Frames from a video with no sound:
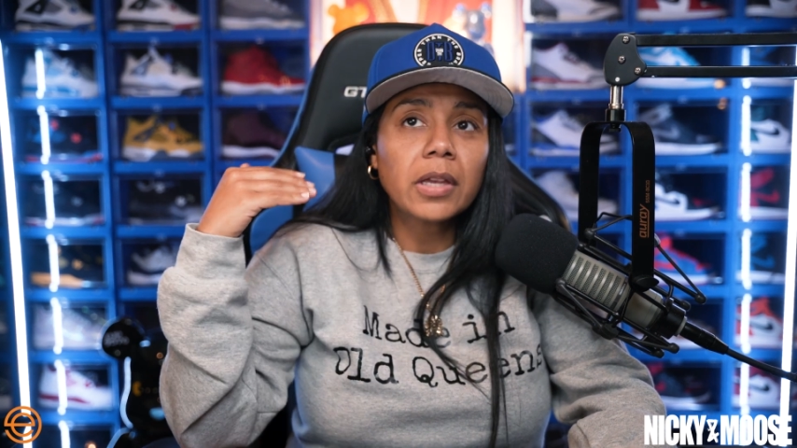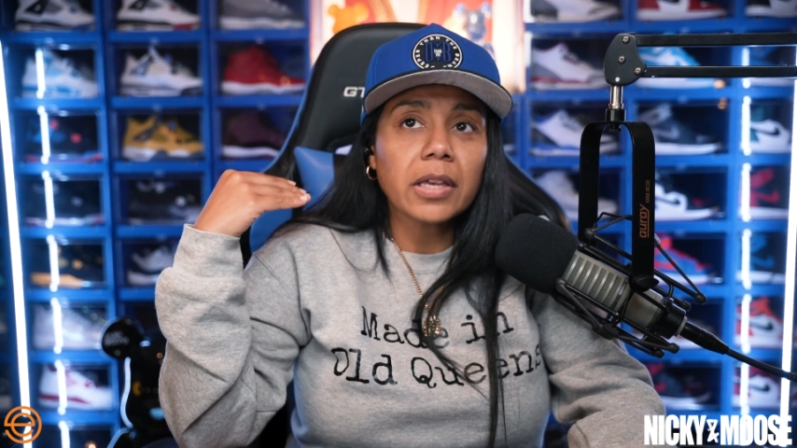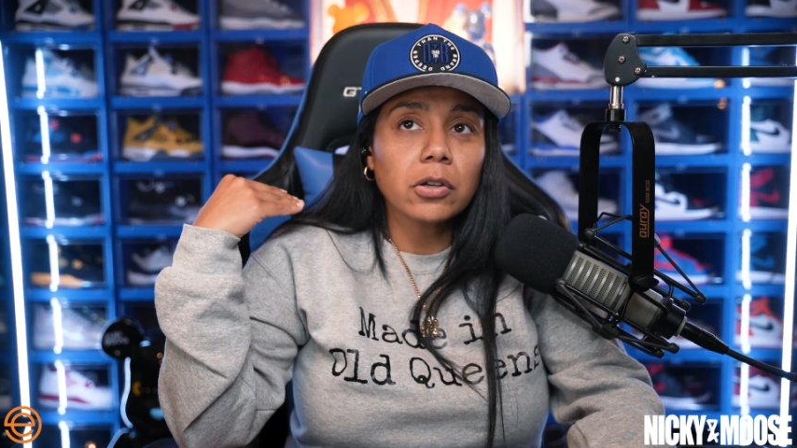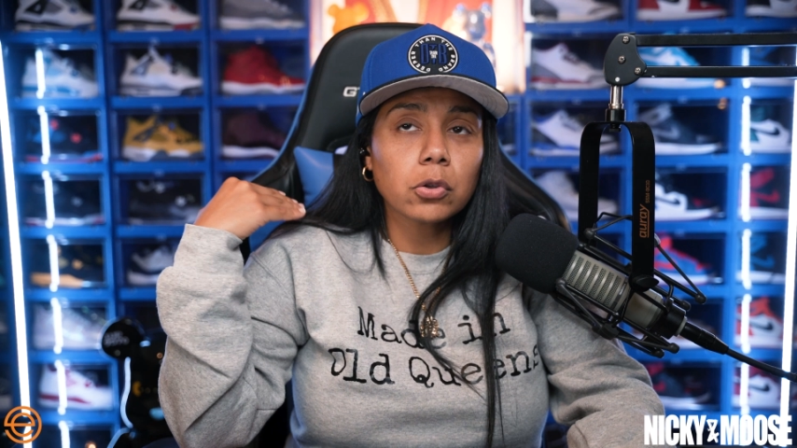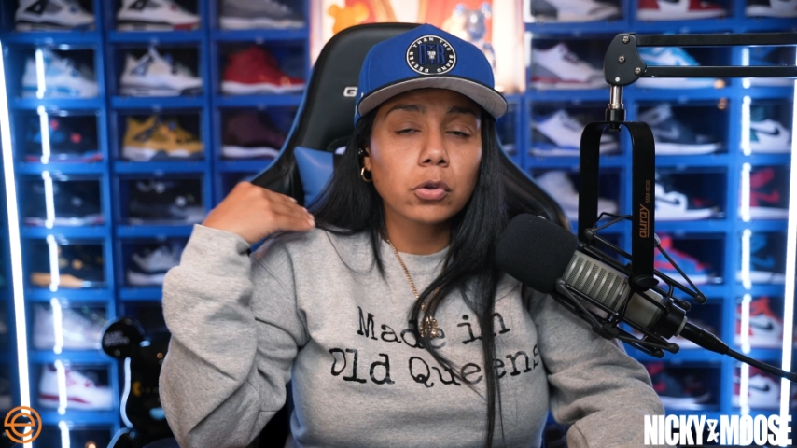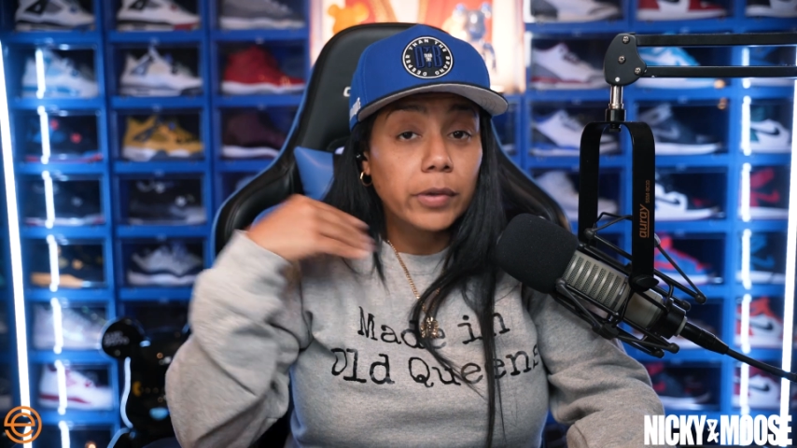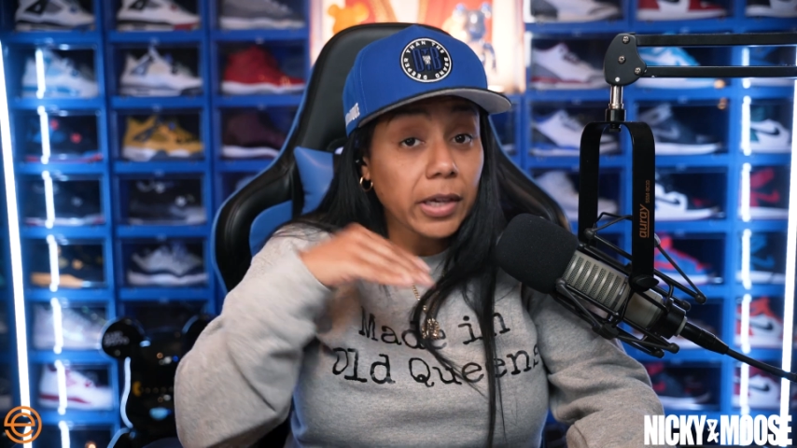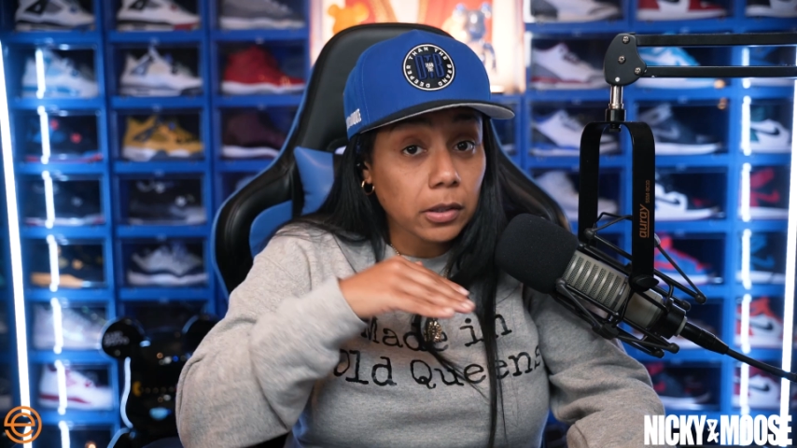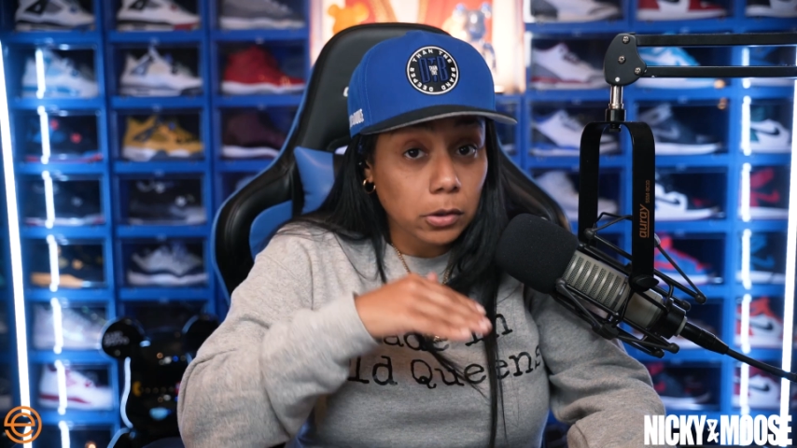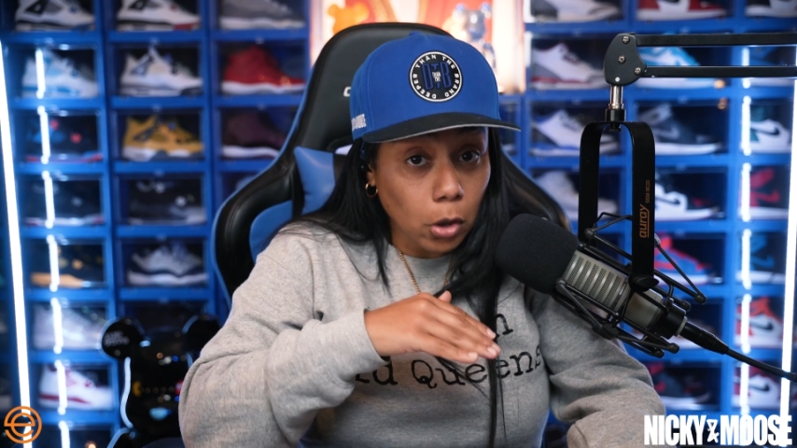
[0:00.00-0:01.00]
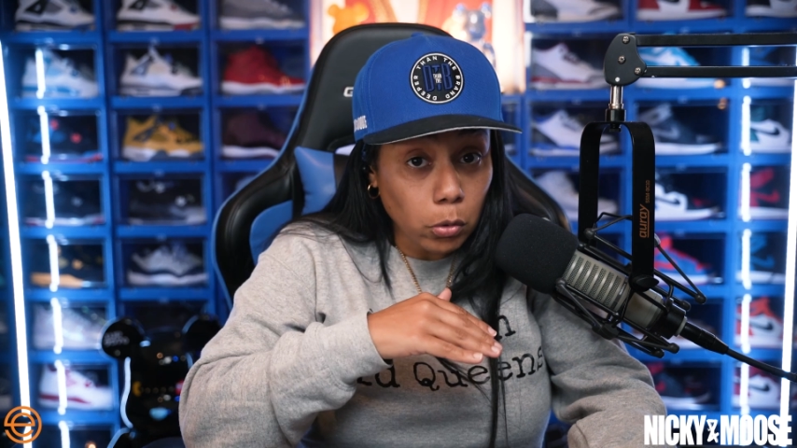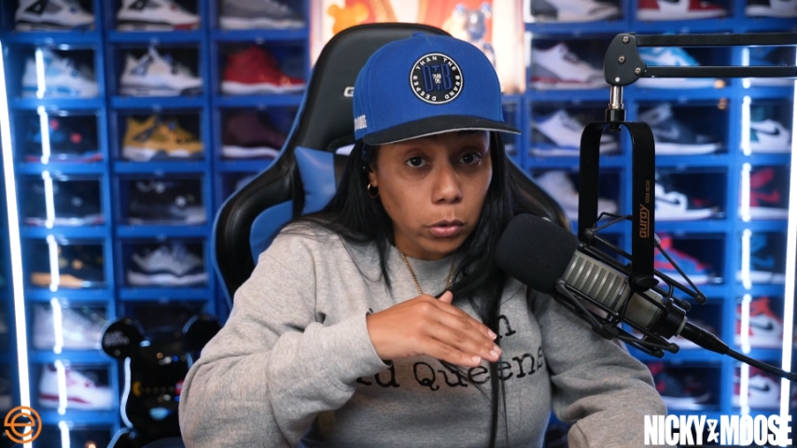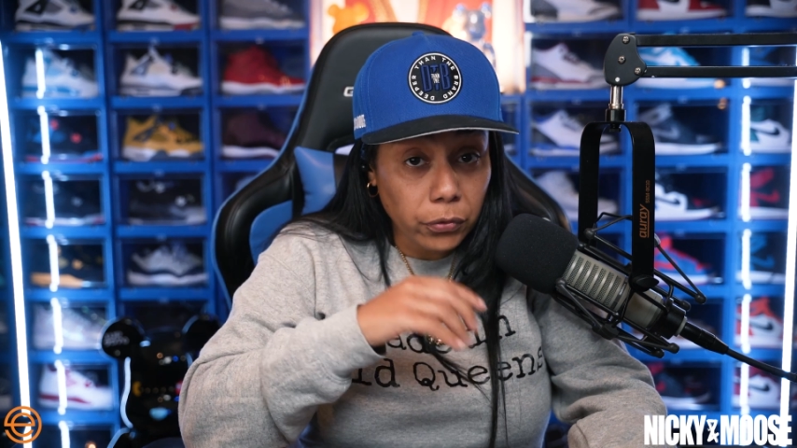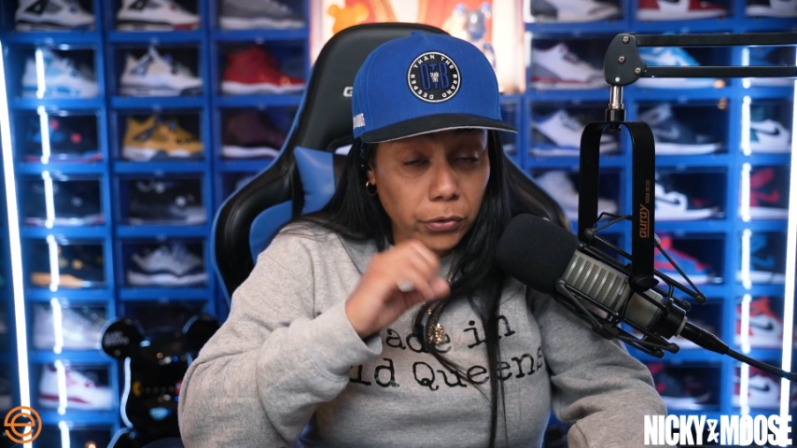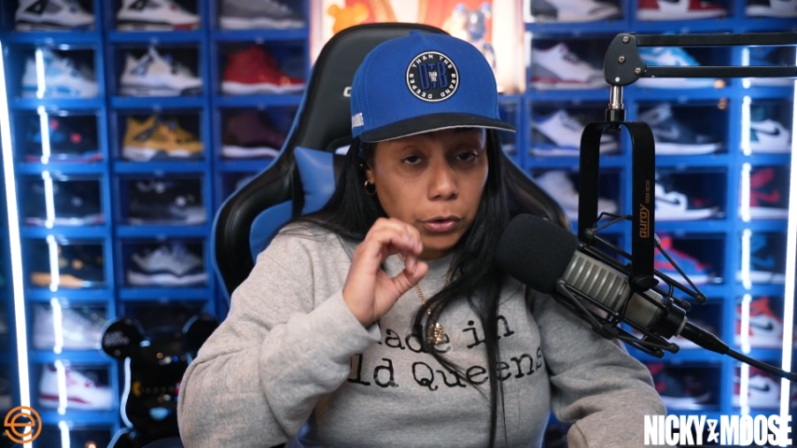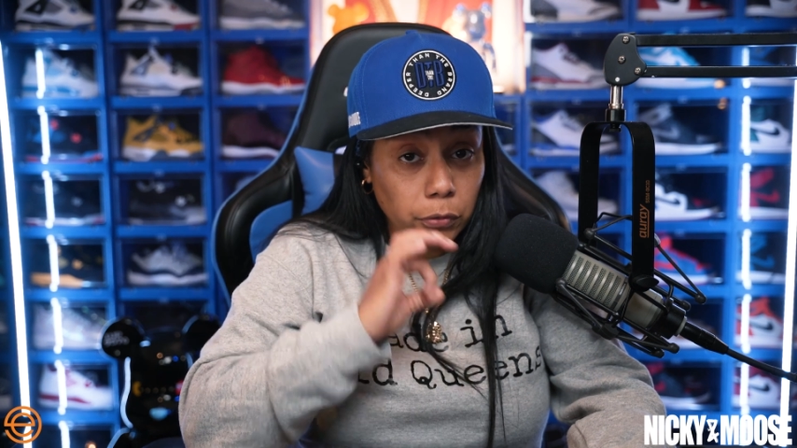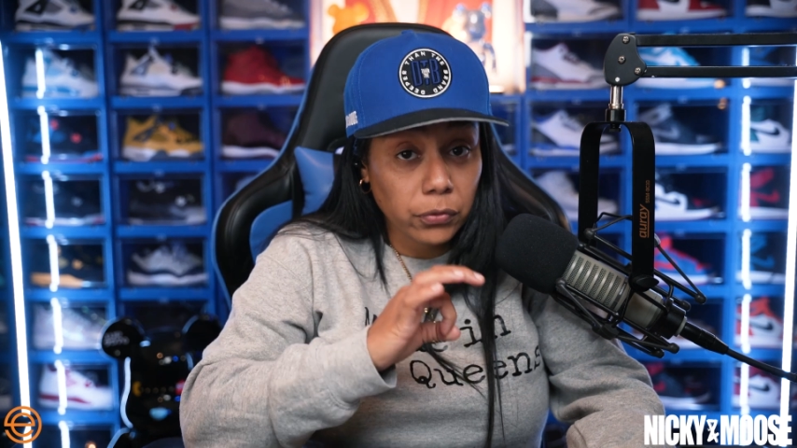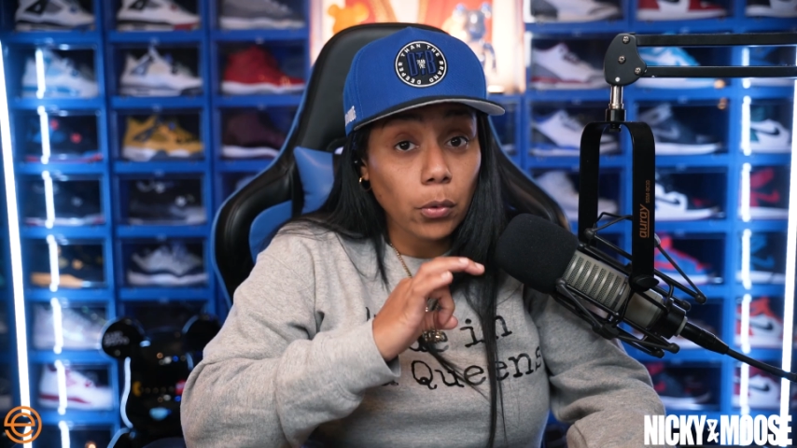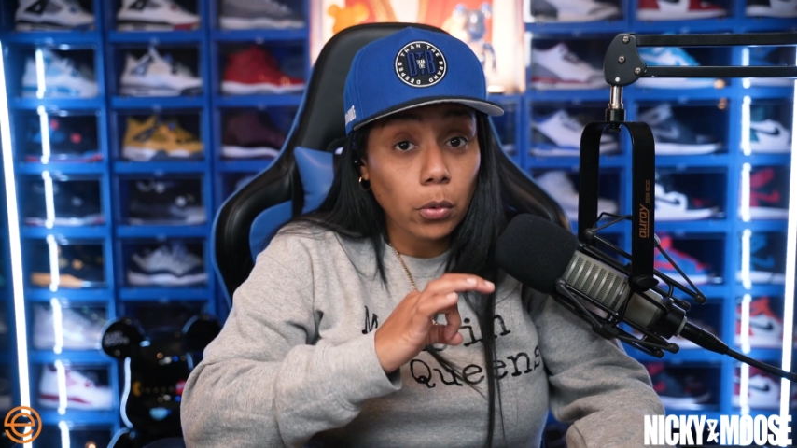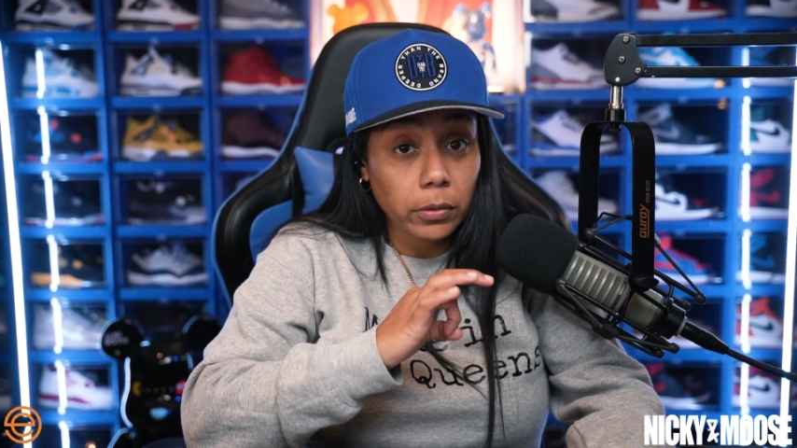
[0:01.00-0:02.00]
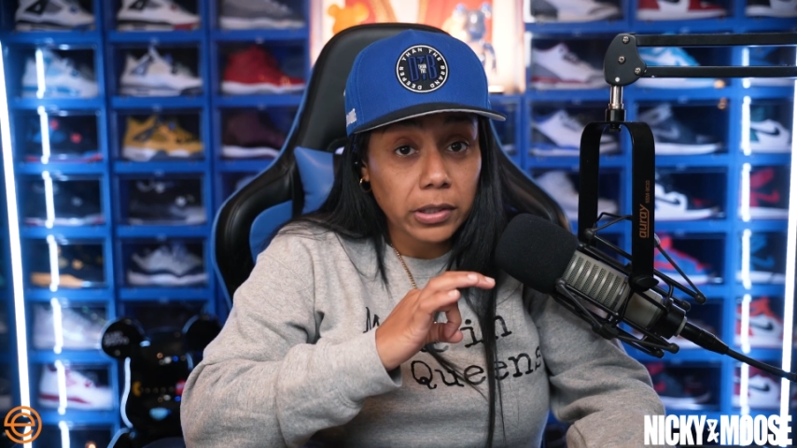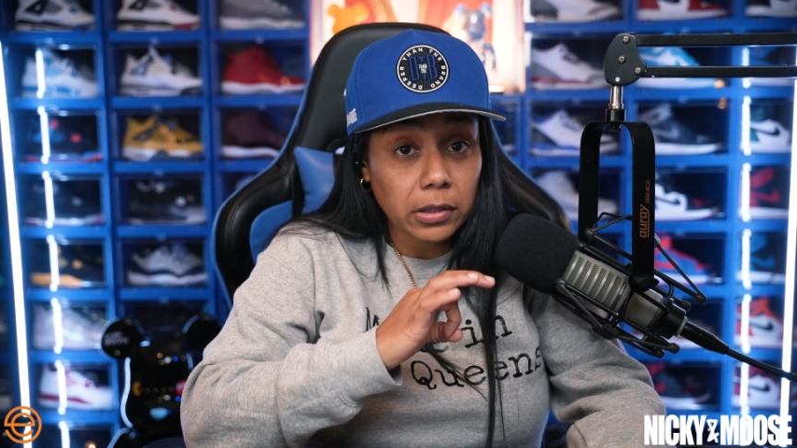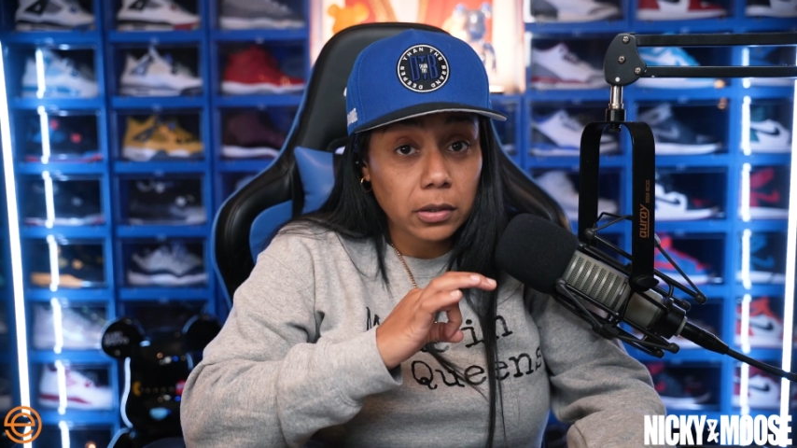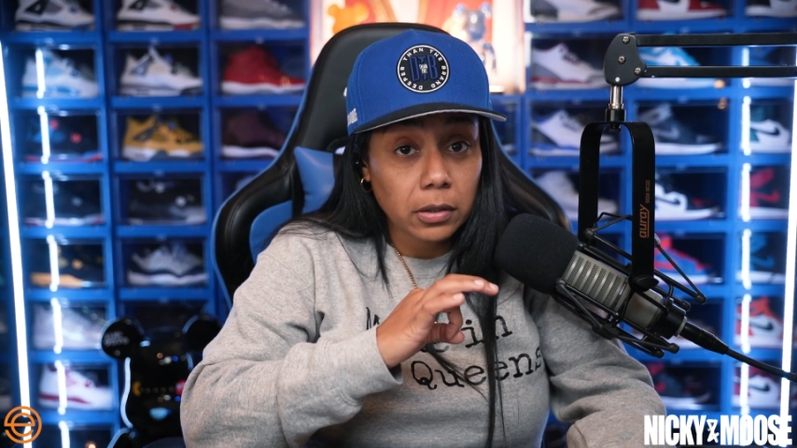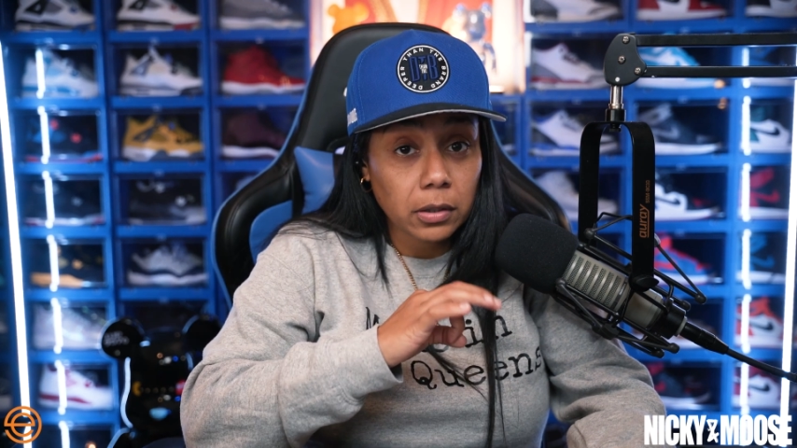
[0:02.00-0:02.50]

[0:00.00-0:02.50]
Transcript: It'll create a logo for you for it.